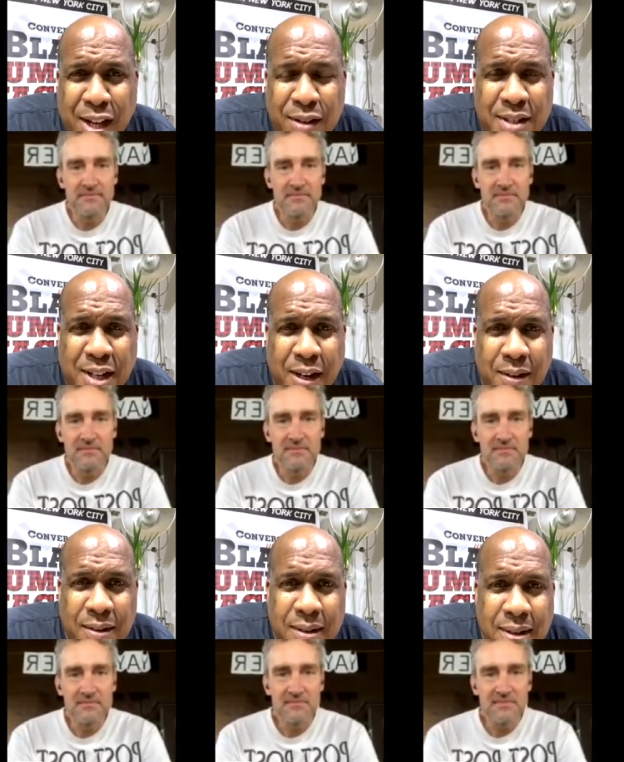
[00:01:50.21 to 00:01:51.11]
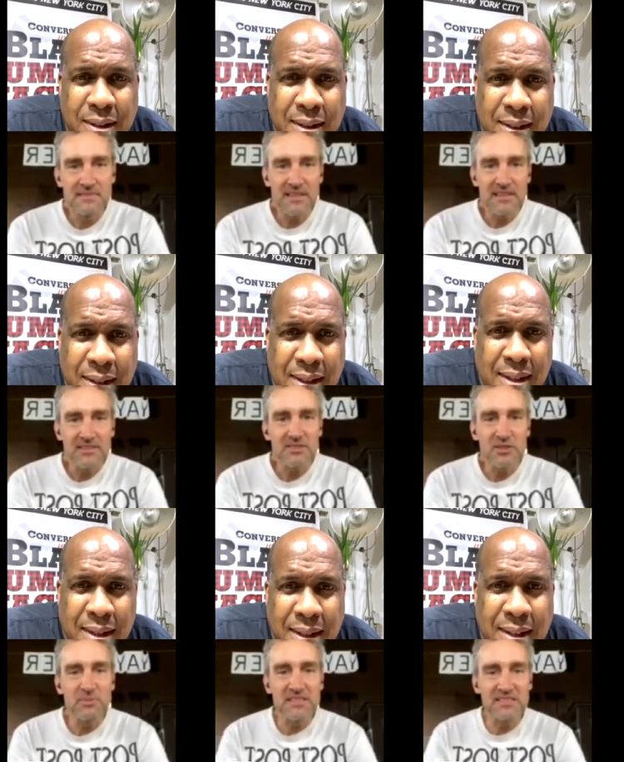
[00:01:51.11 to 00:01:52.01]
Speaker 1: ago.
Speaker 2: It could be the
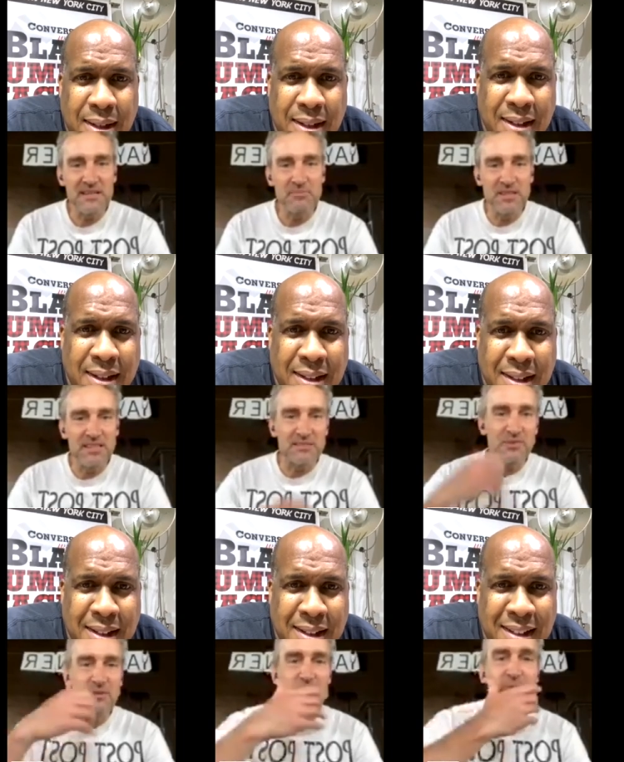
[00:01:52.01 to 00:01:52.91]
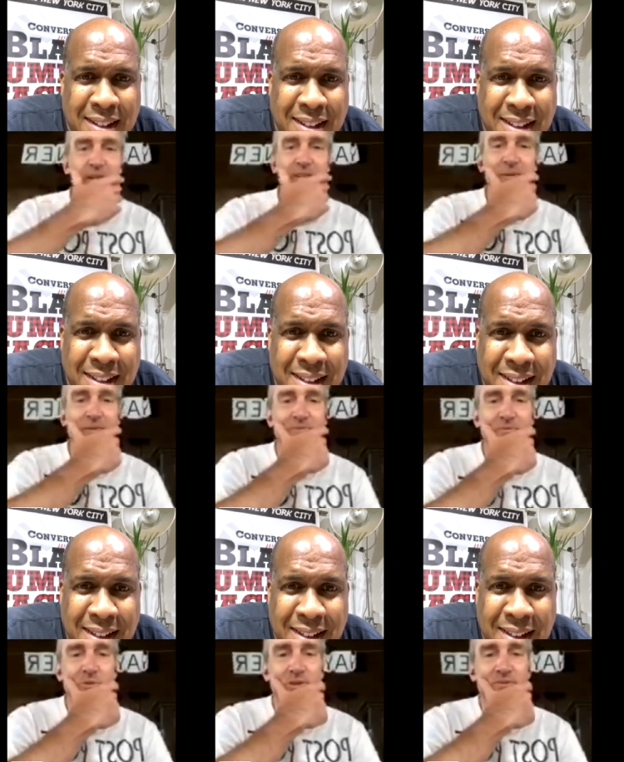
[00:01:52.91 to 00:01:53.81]
same place. We've only bought it about four or
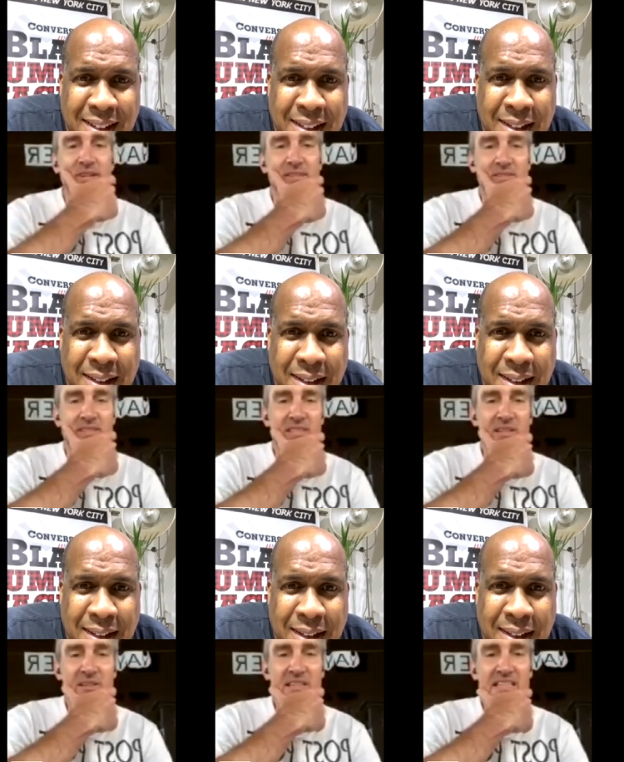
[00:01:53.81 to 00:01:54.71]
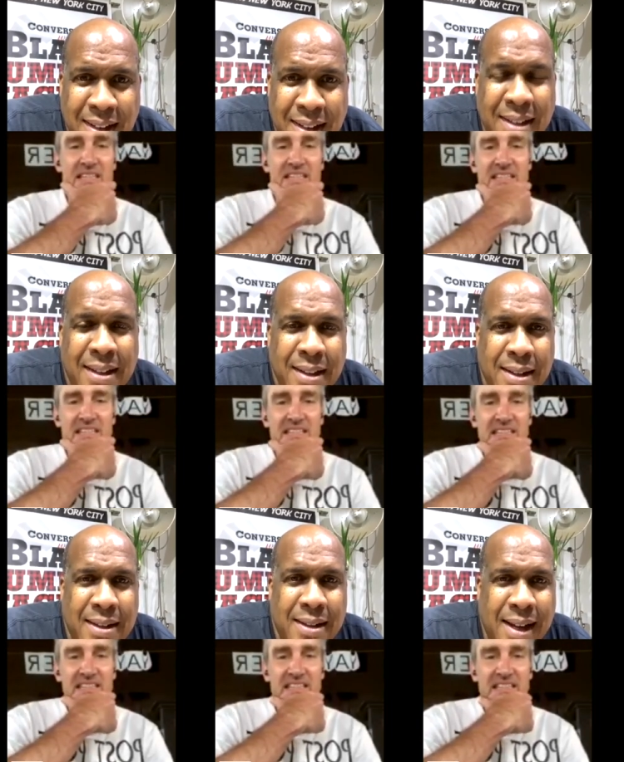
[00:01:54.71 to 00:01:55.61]
five years ago.
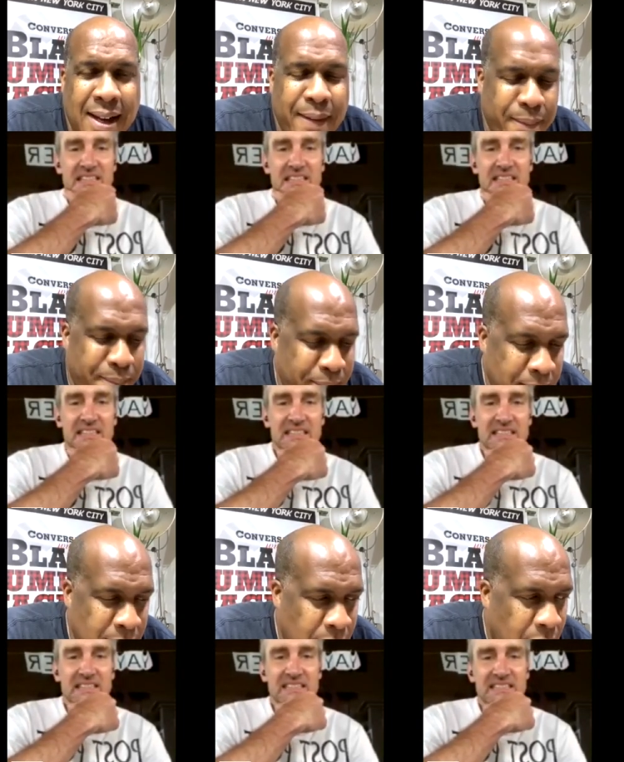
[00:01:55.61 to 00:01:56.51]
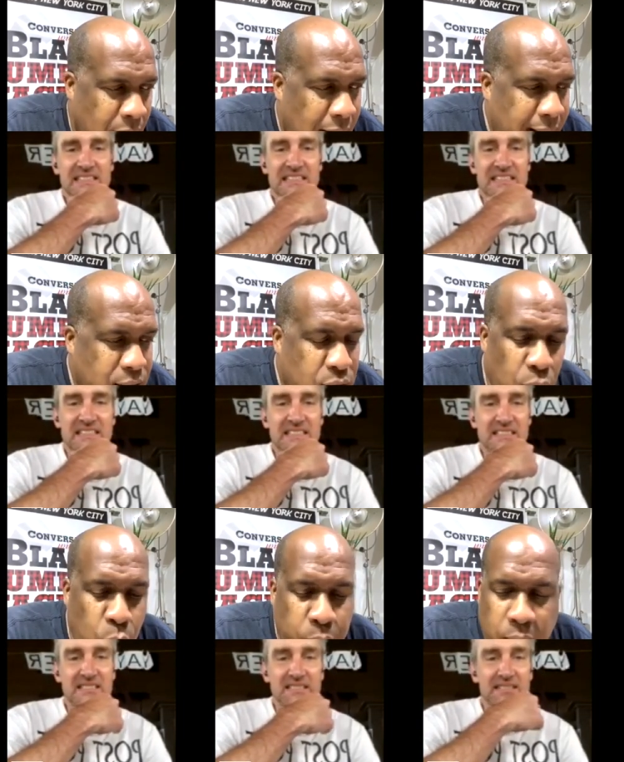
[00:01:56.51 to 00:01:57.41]
Speaker 1: Yeah. All right, so we're gonna
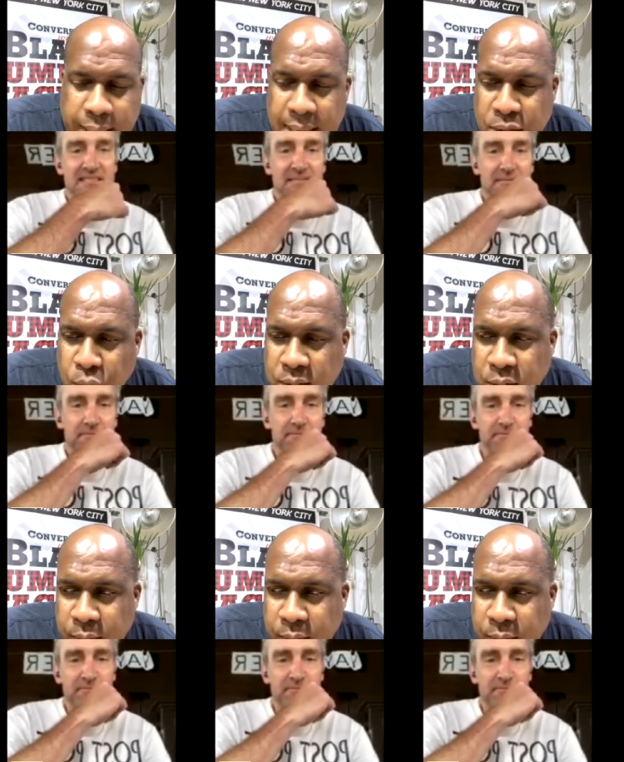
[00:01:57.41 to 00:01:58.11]
get into a series of